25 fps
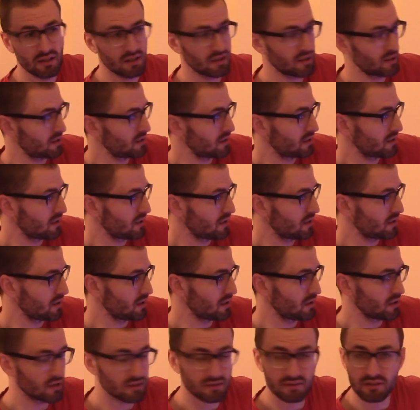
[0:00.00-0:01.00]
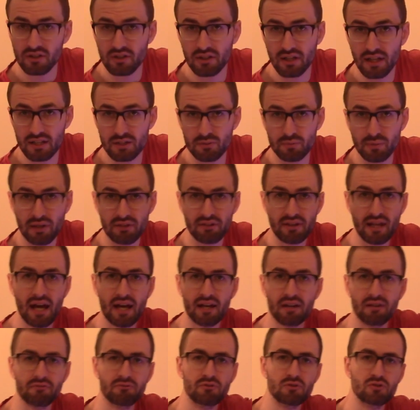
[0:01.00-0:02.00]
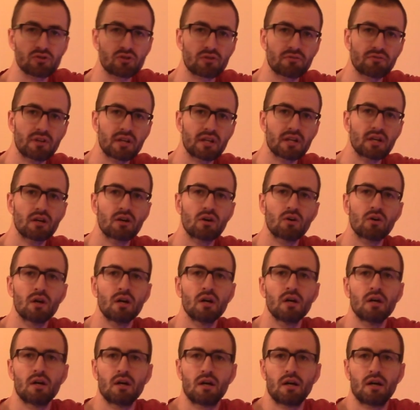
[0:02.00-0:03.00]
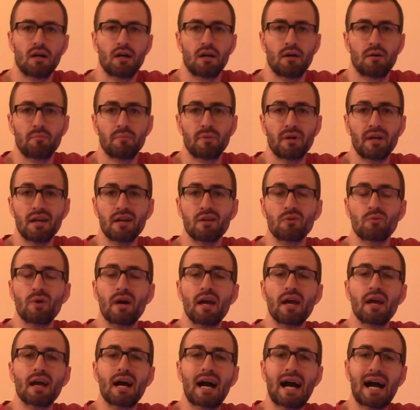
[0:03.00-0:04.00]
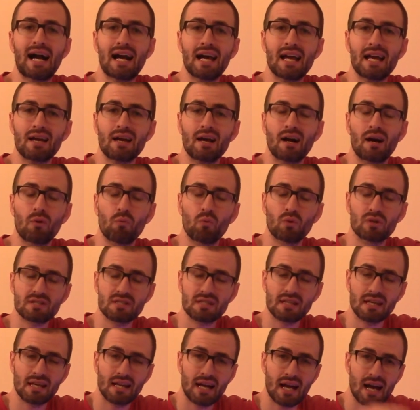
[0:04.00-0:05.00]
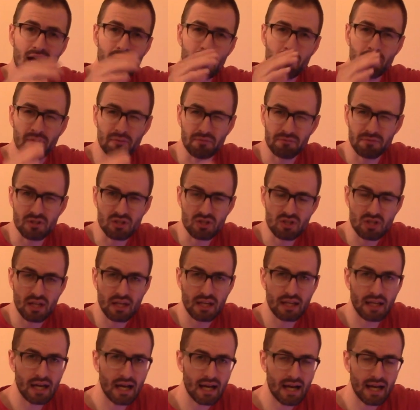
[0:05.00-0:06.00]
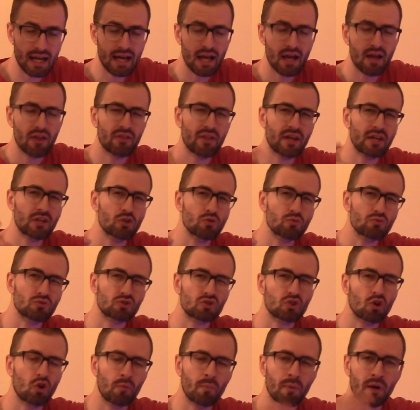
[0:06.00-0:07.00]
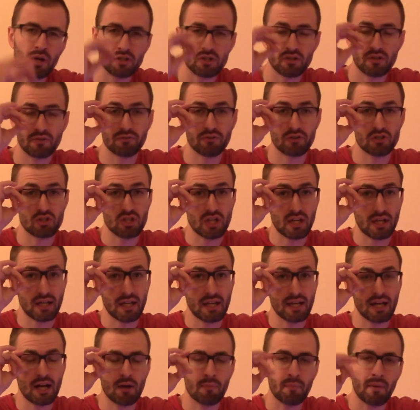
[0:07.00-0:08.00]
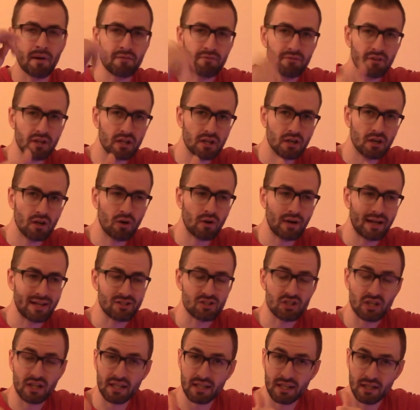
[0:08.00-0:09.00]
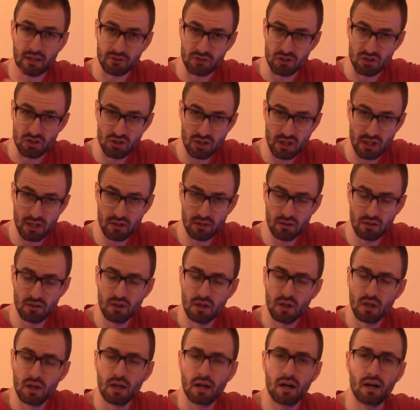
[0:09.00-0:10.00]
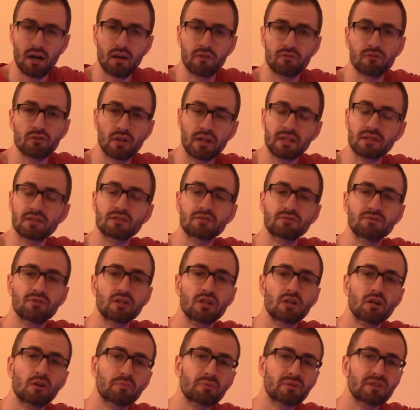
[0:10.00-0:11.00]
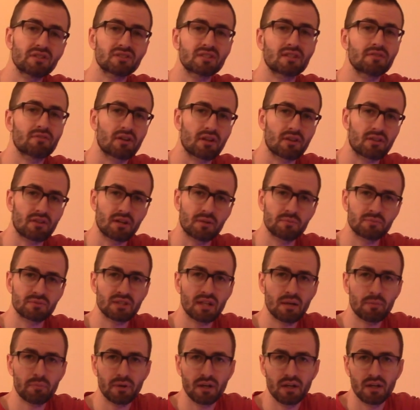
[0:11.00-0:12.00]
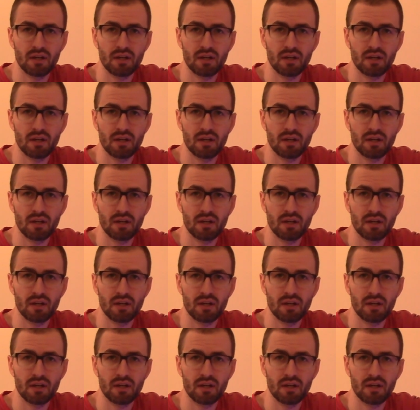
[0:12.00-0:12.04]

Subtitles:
I'll tell you guys about that in a future video. But anyway, once again, I am the Fish Tank Guy. Thank you so much for checking out my video and checking out this channel. If you like this video, please give it a thumbs up.